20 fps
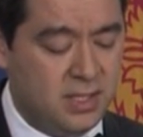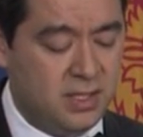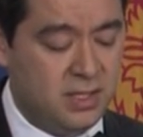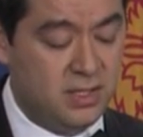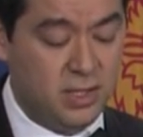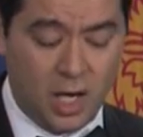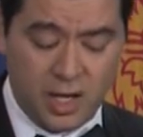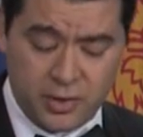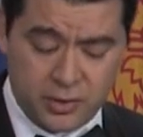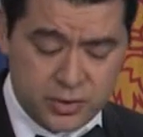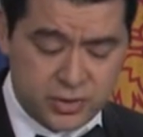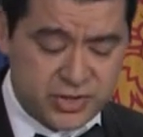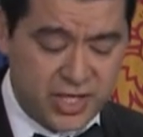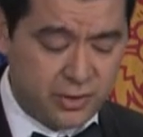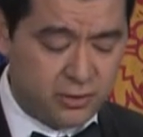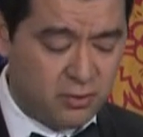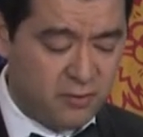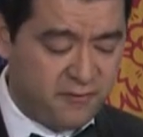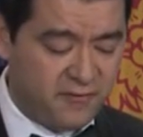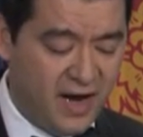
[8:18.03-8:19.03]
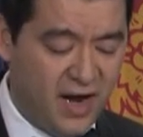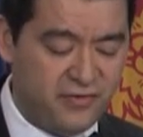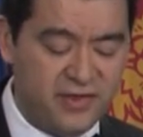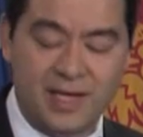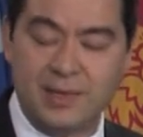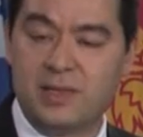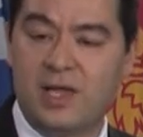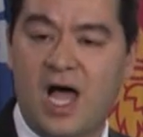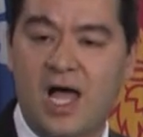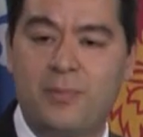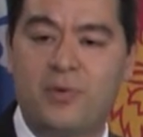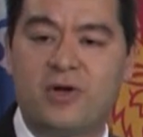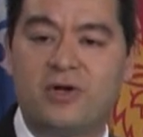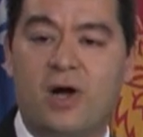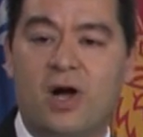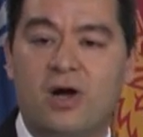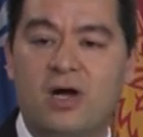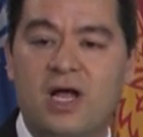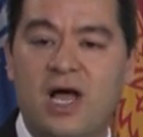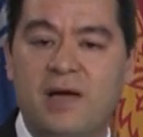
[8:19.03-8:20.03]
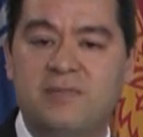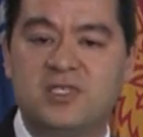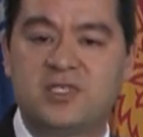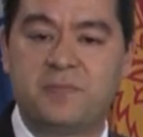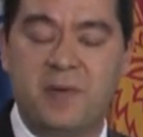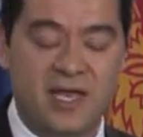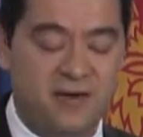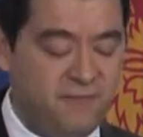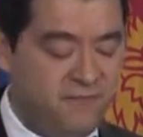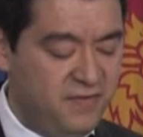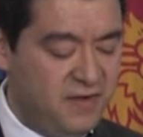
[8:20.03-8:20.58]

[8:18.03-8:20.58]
The Auditor General found that Library and Archives spent